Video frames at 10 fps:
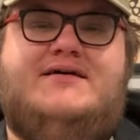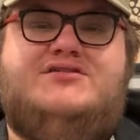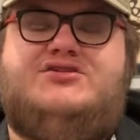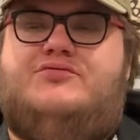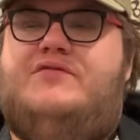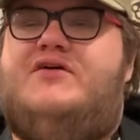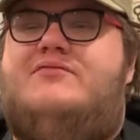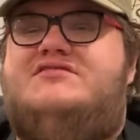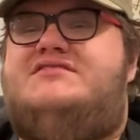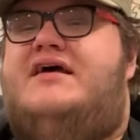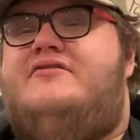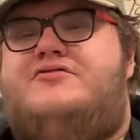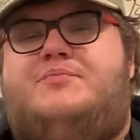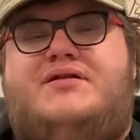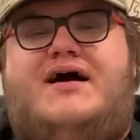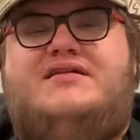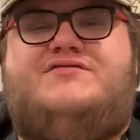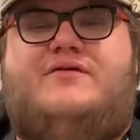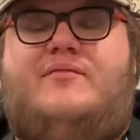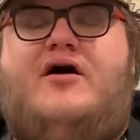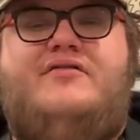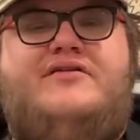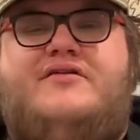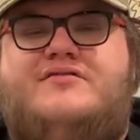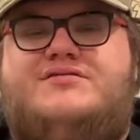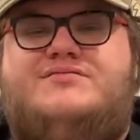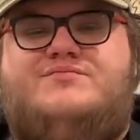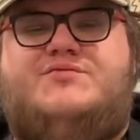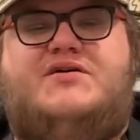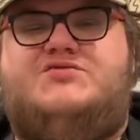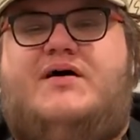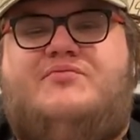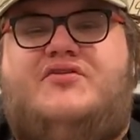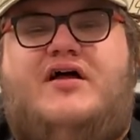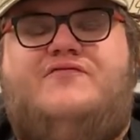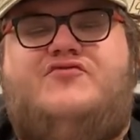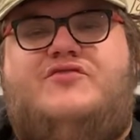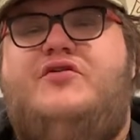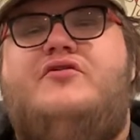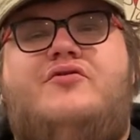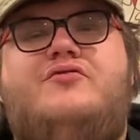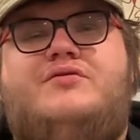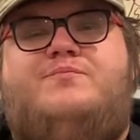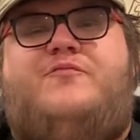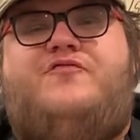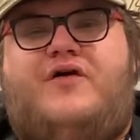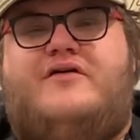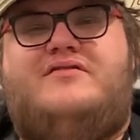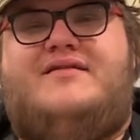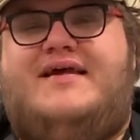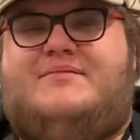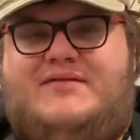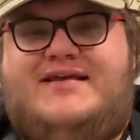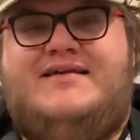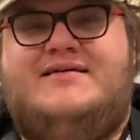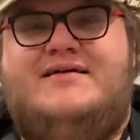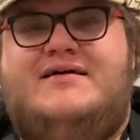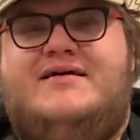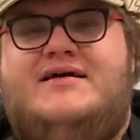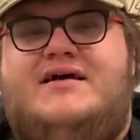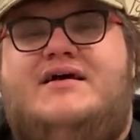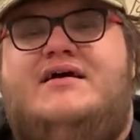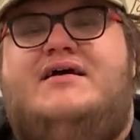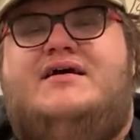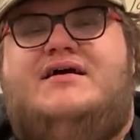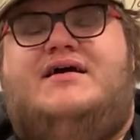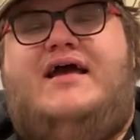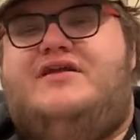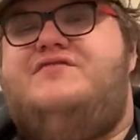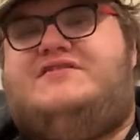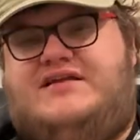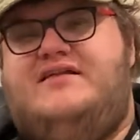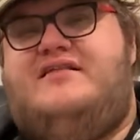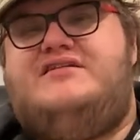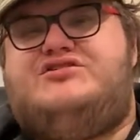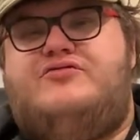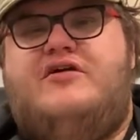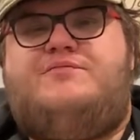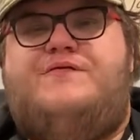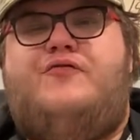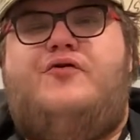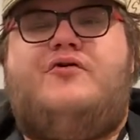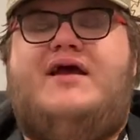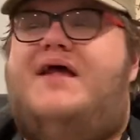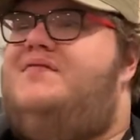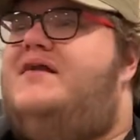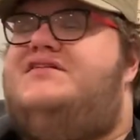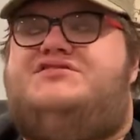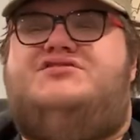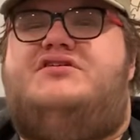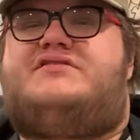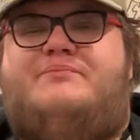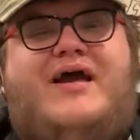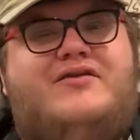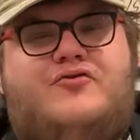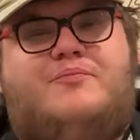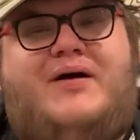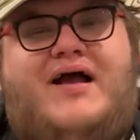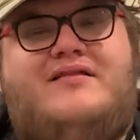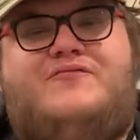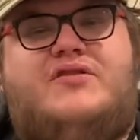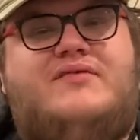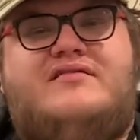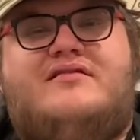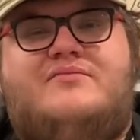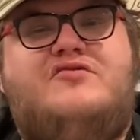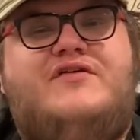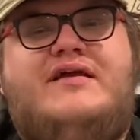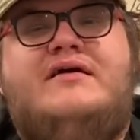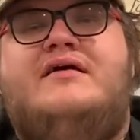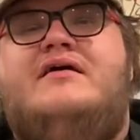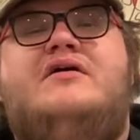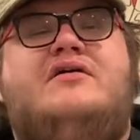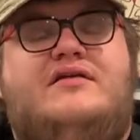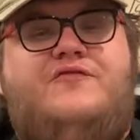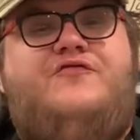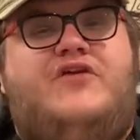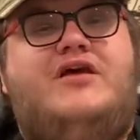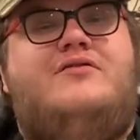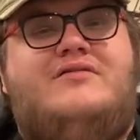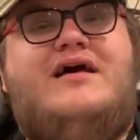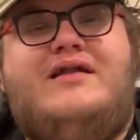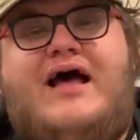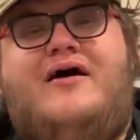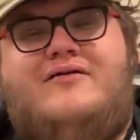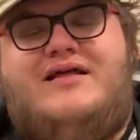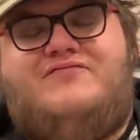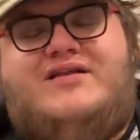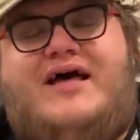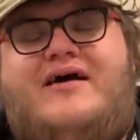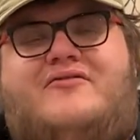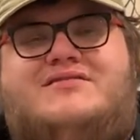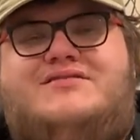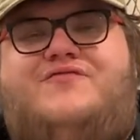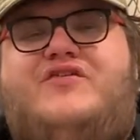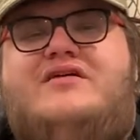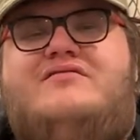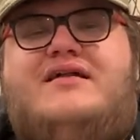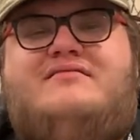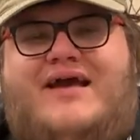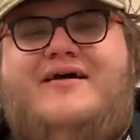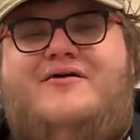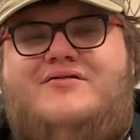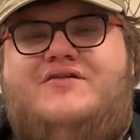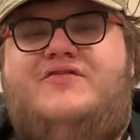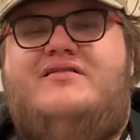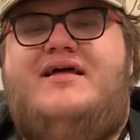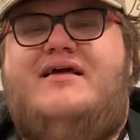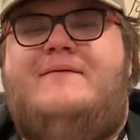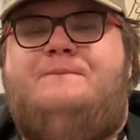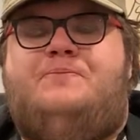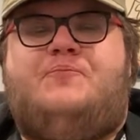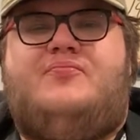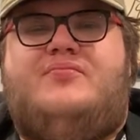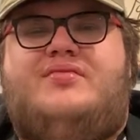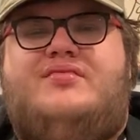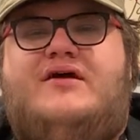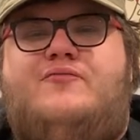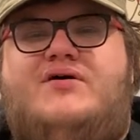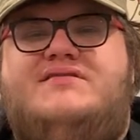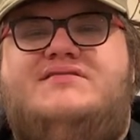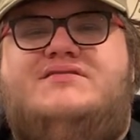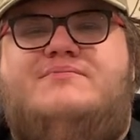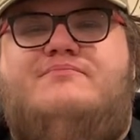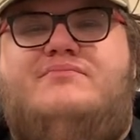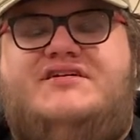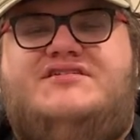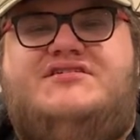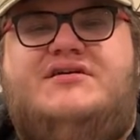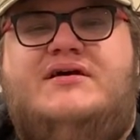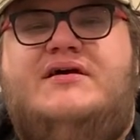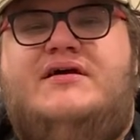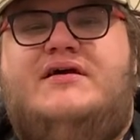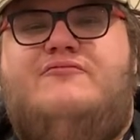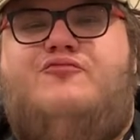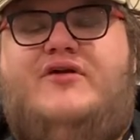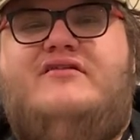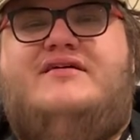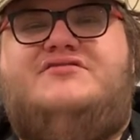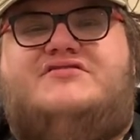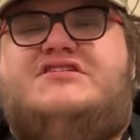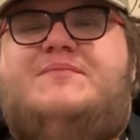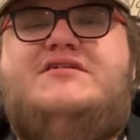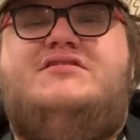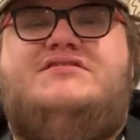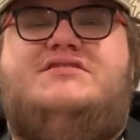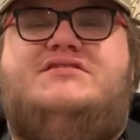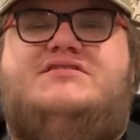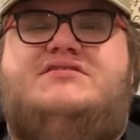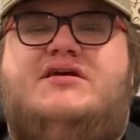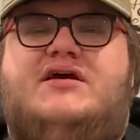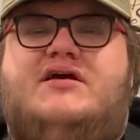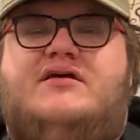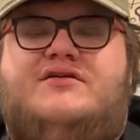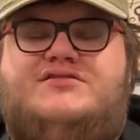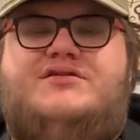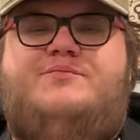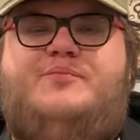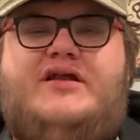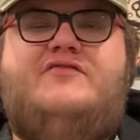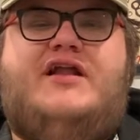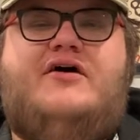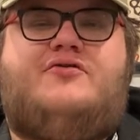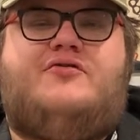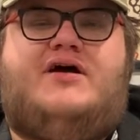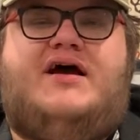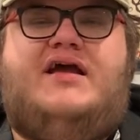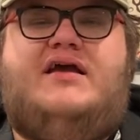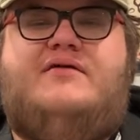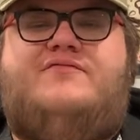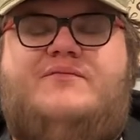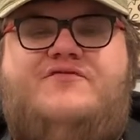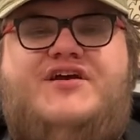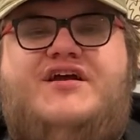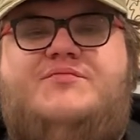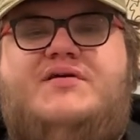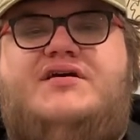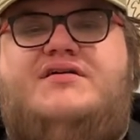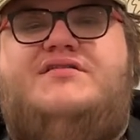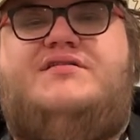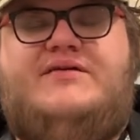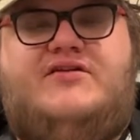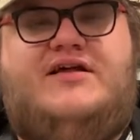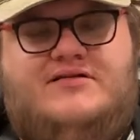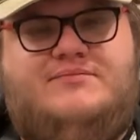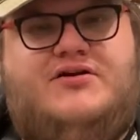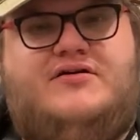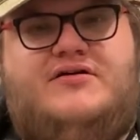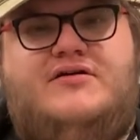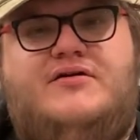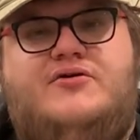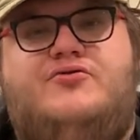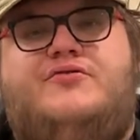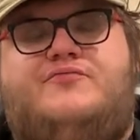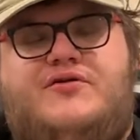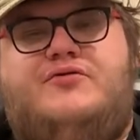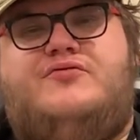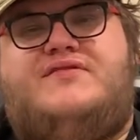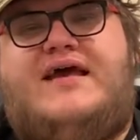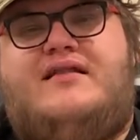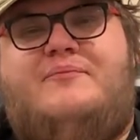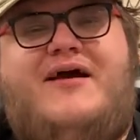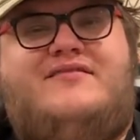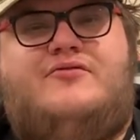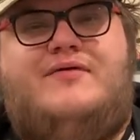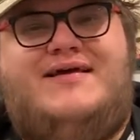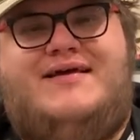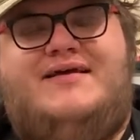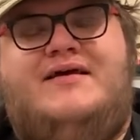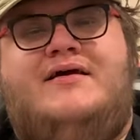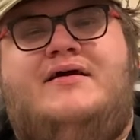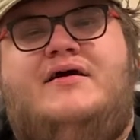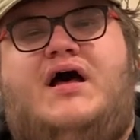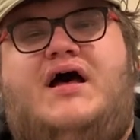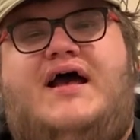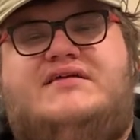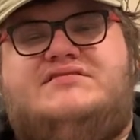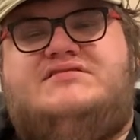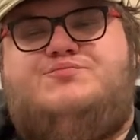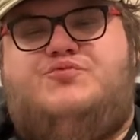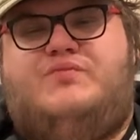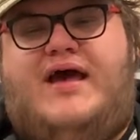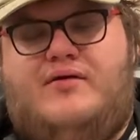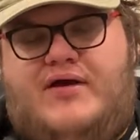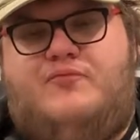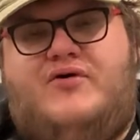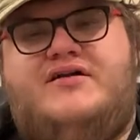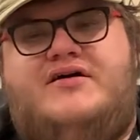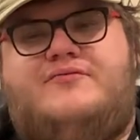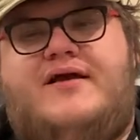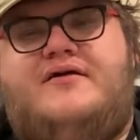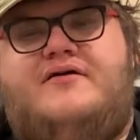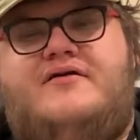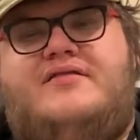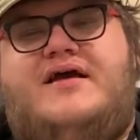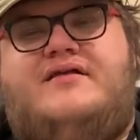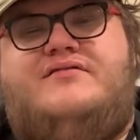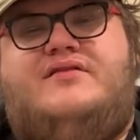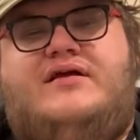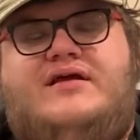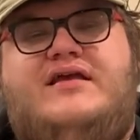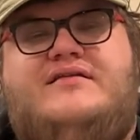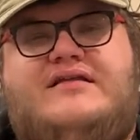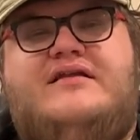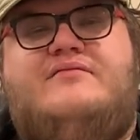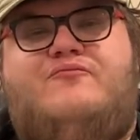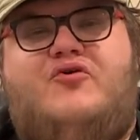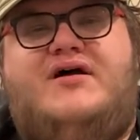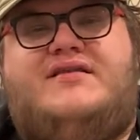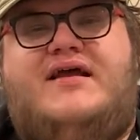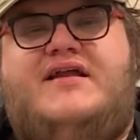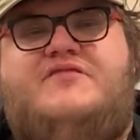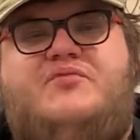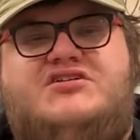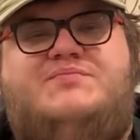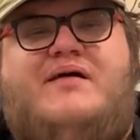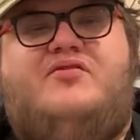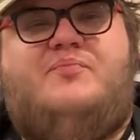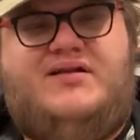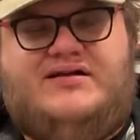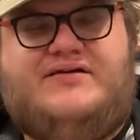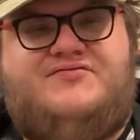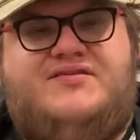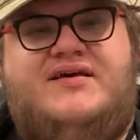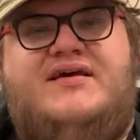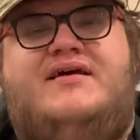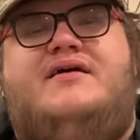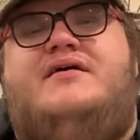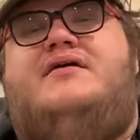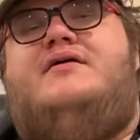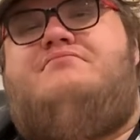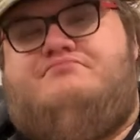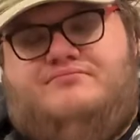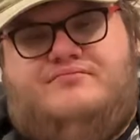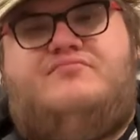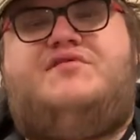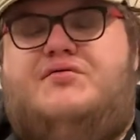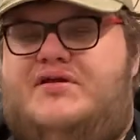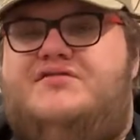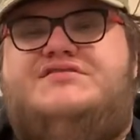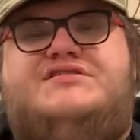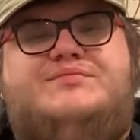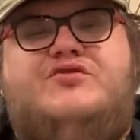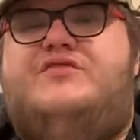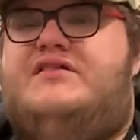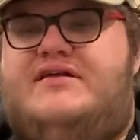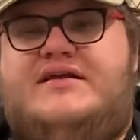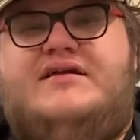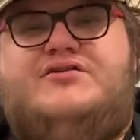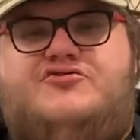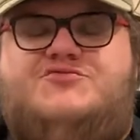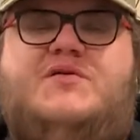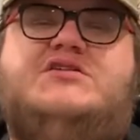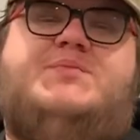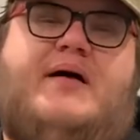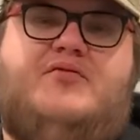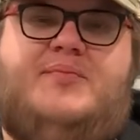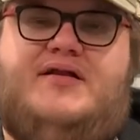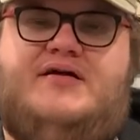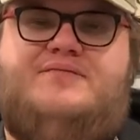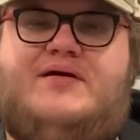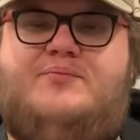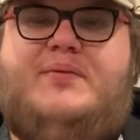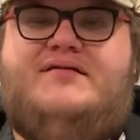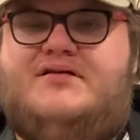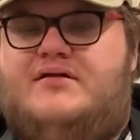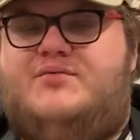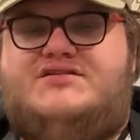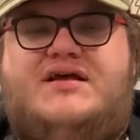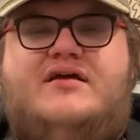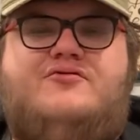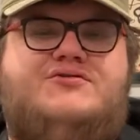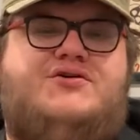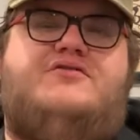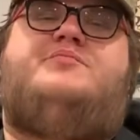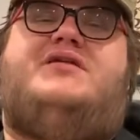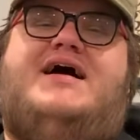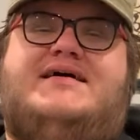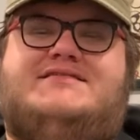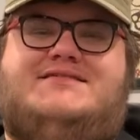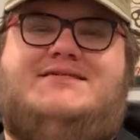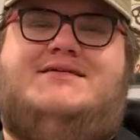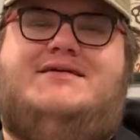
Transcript: So we've got recycled plots from all these other SpongeBob stuff. So if you're an old fart like me, and you've seen these stories before, and then it's just a backdoor pilot for the rest of the movie, you feel left out. You feel let down. You feel like there wasn't much real interest, especially since there's a bit of an outcry from fans because Steven Hillenberger, who sadly passed away, went on record that he didn't want any SpongeBob spin-offs. So here's this movie leading into a SpongeBob spin-off that basically recycles old plots.